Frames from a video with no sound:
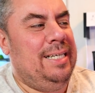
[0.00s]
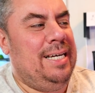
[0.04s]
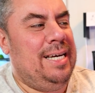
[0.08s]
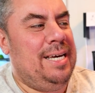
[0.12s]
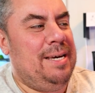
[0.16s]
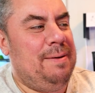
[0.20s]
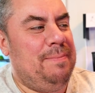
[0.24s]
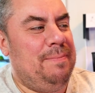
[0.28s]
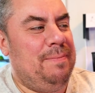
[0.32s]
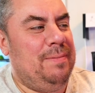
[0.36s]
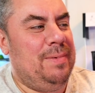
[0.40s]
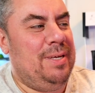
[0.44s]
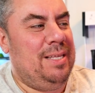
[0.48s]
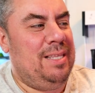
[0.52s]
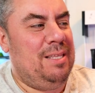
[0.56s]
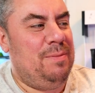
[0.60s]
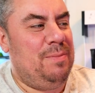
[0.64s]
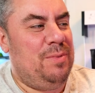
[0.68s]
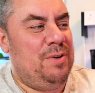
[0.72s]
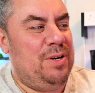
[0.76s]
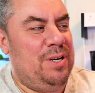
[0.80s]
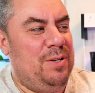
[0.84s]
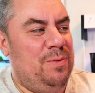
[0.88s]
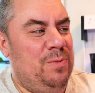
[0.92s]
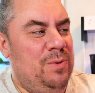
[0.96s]
in the
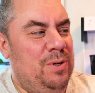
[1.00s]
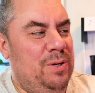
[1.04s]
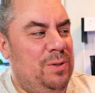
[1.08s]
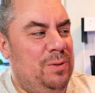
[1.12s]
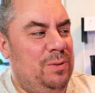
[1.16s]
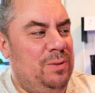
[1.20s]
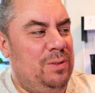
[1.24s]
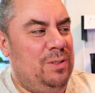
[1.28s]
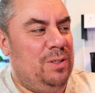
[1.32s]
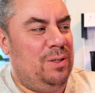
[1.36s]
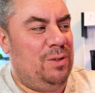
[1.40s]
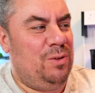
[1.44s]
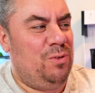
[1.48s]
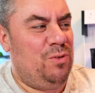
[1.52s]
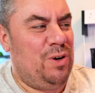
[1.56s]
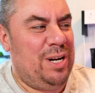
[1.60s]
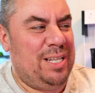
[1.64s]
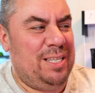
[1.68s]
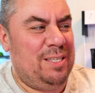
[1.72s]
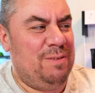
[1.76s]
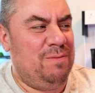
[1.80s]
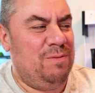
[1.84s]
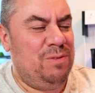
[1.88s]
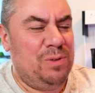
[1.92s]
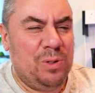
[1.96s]
marine world, or
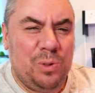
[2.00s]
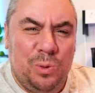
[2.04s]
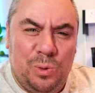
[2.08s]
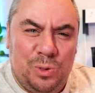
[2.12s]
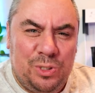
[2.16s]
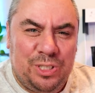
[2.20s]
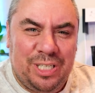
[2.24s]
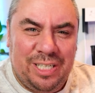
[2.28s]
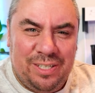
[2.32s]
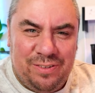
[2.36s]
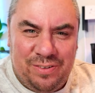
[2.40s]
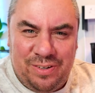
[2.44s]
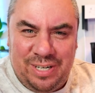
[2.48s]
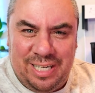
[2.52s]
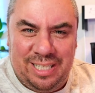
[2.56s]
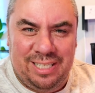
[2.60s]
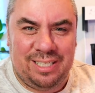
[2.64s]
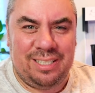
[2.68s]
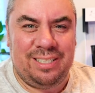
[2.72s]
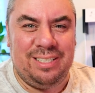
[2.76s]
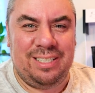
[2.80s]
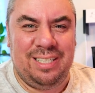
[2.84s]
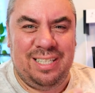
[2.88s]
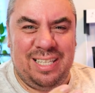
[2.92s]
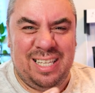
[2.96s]
random flow
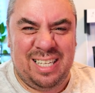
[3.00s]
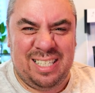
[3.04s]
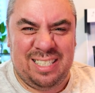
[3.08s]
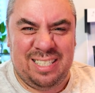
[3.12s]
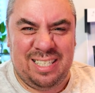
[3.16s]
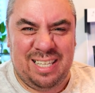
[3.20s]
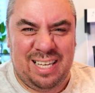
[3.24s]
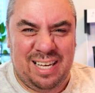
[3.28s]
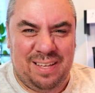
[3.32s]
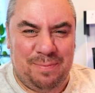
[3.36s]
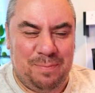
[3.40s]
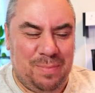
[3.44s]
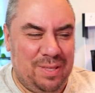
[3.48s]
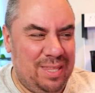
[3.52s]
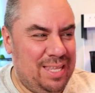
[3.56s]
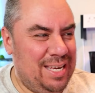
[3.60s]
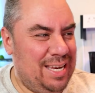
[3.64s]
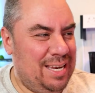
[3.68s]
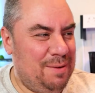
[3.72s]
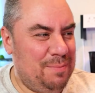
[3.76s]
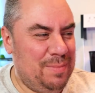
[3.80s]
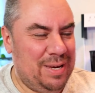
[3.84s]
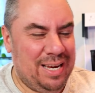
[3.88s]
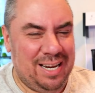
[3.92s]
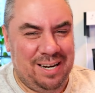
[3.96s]
generators and things like that, but they
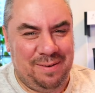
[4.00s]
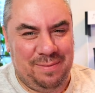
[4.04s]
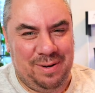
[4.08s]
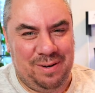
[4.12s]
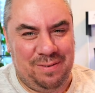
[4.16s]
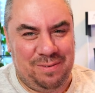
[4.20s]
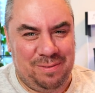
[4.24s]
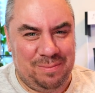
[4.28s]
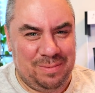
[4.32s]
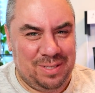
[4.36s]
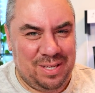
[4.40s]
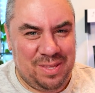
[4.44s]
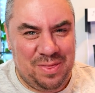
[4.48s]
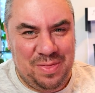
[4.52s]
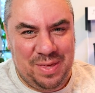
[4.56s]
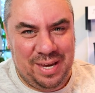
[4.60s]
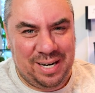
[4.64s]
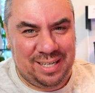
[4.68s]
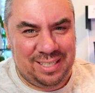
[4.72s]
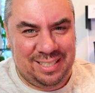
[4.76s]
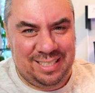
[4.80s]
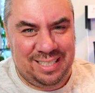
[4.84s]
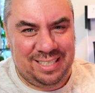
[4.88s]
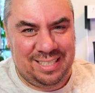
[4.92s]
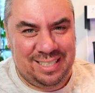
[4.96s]
can be anywhere from like
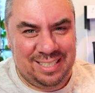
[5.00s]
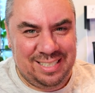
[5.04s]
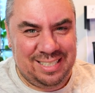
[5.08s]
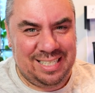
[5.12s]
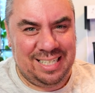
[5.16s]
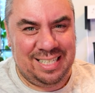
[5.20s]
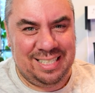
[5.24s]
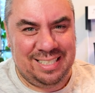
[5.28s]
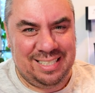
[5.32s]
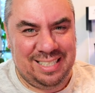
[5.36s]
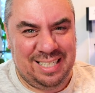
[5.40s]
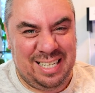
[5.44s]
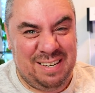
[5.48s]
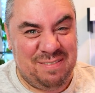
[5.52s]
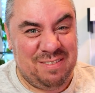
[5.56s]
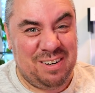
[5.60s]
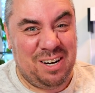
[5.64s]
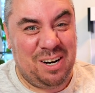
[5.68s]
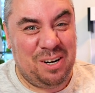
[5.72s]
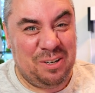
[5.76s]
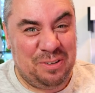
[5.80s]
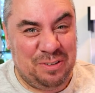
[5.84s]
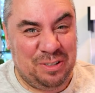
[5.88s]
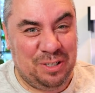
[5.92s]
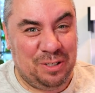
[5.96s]
30 to 60, even
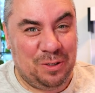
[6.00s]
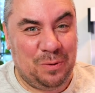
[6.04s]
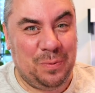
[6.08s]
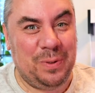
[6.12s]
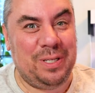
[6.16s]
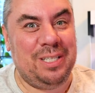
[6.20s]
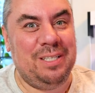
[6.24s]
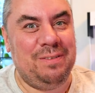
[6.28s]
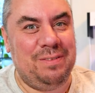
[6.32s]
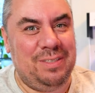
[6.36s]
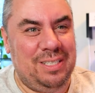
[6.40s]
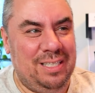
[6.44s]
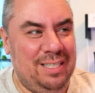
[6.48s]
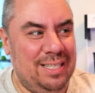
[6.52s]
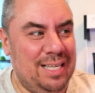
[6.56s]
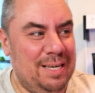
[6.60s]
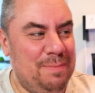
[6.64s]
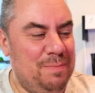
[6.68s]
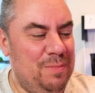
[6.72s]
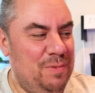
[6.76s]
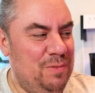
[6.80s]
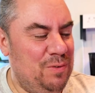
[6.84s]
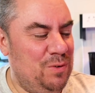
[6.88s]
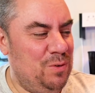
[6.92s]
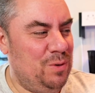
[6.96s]
100 quid I've seen
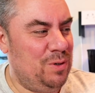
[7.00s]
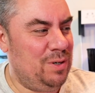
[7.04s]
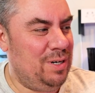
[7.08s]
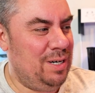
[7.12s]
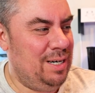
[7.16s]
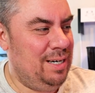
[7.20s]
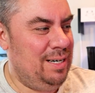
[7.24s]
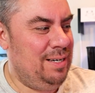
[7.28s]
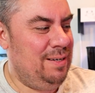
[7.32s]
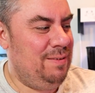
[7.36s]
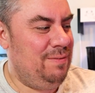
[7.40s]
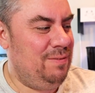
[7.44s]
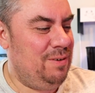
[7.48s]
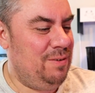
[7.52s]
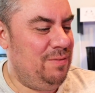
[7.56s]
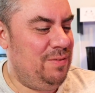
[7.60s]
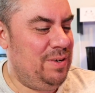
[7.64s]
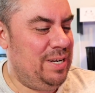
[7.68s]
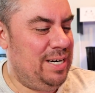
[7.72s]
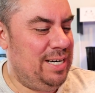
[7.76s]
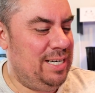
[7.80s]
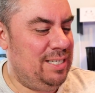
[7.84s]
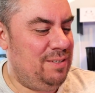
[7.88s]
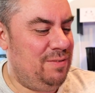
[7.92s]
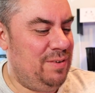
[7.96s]
them before, for
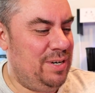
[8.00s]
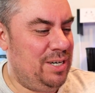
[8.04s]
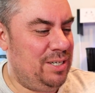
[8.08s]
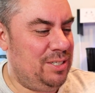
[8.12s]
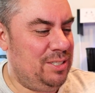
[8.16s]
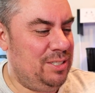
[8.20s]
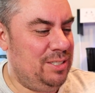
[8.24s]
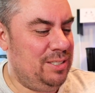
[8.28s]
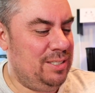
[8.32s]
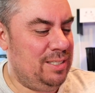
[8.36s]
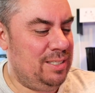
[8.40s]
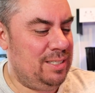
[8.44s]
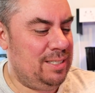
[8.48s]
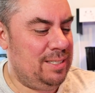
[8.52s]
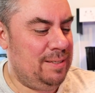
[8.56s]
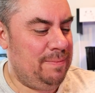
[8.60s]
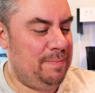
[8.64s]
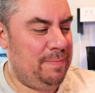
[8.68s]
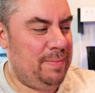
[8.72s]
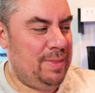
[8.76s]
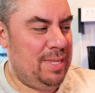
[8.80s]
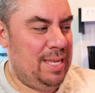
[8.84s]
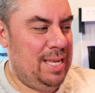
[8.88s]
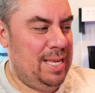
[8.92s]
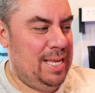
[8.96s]
various versions.
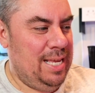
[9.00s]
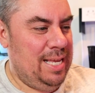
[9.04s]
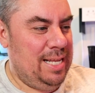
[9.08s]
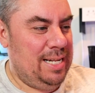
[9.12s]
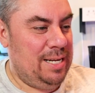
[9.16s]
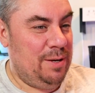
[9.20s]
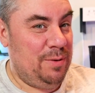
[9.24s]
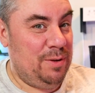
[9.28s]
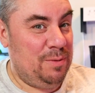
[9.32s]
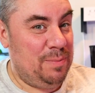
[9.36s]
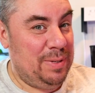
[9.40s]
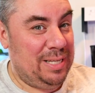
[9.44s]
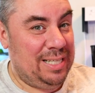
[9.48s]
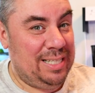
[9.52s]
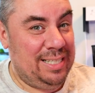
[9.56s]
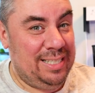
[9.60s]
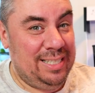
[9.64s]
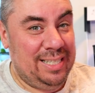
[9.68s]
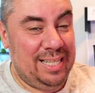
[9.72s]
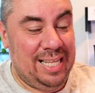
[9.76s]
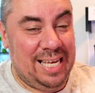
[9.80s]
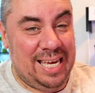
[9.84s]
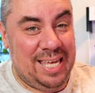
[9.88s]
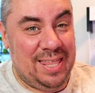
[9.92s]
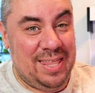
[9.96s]
Now
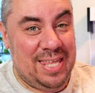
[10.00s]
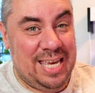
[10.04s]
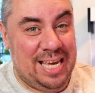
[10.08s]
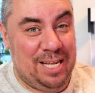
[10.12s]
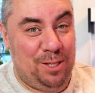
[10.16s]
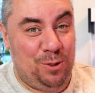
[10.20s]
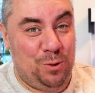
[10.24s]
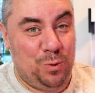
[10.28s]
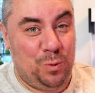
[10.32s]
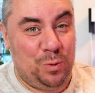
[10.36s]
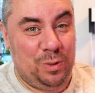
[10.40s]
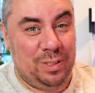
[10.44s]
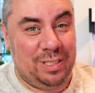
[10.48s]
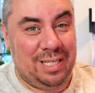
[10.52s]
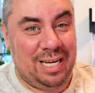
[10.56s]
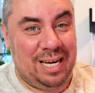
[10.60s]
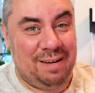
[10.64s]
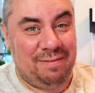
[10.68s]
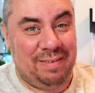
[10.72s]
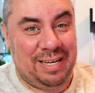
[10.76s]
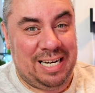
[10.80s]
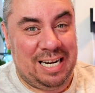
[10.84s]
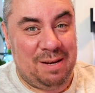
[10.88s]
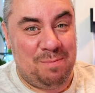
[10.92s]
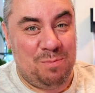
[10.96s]
admittedly they don't
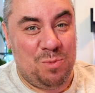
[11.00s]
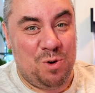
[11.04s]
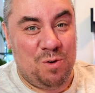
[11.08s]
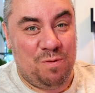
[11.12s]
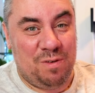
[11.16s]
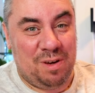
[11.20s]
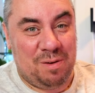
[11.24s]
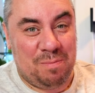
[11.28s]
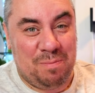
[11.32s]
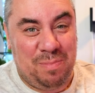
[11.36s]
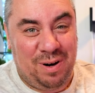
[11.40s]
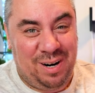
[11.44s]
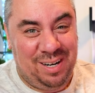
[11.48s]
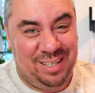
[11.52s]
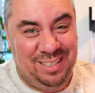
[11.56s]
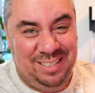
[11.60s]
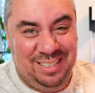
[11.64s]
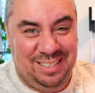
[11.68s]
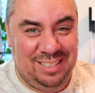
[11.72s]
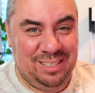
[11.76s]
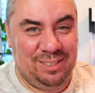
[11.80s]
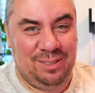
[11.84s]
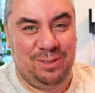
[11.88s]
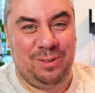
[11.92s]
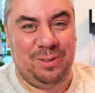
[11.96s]
have any moving
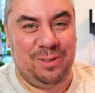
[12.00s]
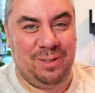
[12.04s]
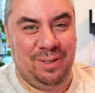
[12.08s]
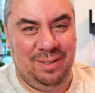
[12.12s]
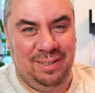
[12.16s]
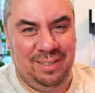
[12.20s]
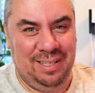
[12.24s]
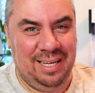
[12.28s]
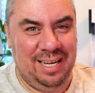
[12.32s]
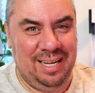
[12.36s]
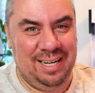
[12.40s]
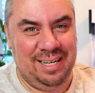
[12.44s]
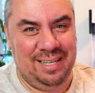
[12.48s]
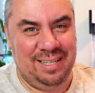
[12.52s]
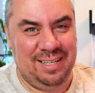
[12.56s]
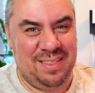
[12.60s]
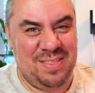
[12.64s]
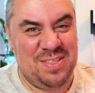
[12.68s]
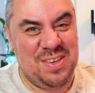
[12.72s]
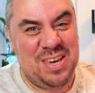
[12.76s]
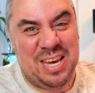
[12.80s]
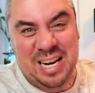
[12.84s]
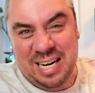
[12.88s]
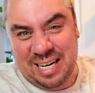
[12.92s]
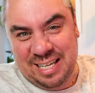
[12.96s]
parts, so in
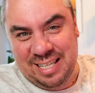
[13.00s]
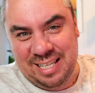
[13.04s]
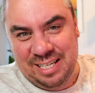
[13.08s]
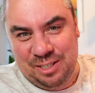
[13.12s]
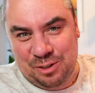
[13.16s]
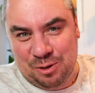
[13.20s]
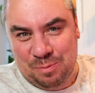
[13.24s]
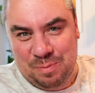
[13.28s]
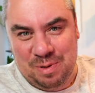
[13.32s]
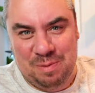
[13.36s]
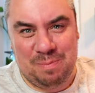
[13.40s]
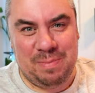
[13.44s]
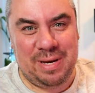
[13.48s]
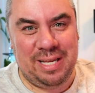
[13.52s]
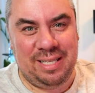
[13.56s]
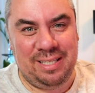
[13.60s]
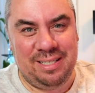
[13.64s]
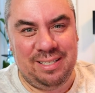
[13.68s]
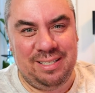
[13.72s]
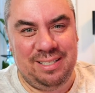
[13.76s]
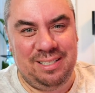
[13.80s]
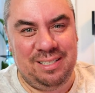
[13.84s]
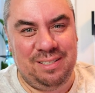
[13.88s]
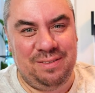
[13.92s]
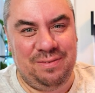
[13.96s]
theory they should be
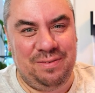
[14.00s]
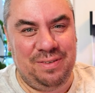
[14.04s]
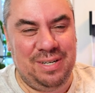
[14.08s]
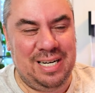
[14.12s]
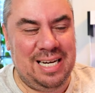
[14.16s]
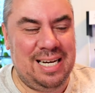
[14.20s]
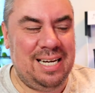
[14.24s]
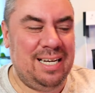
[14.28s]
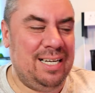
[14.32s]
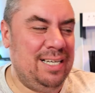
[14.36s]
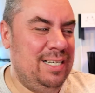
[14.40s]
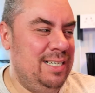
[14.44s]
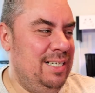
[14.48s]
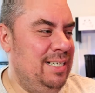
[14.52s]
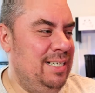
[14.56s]
maintenance free,